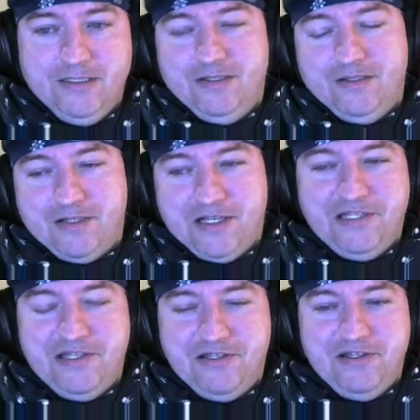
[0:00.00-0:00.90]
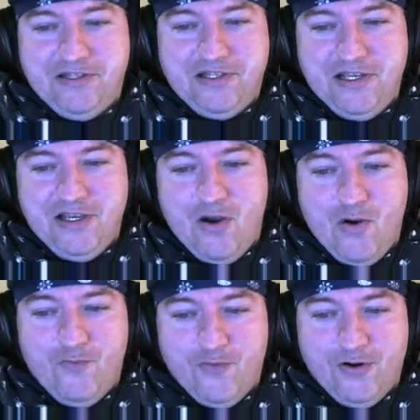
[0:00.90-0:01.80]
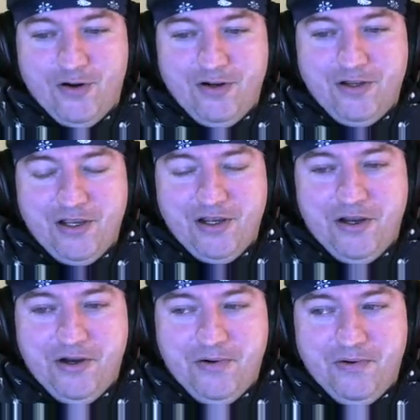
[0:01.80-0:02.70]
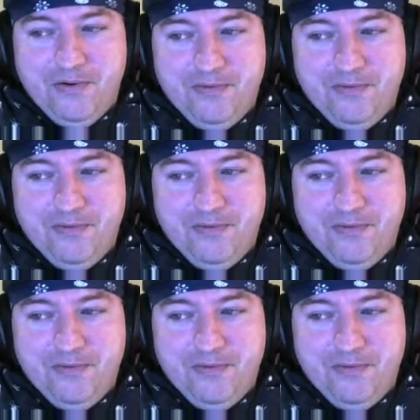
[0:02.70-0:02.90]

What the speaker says: consistency over, you know,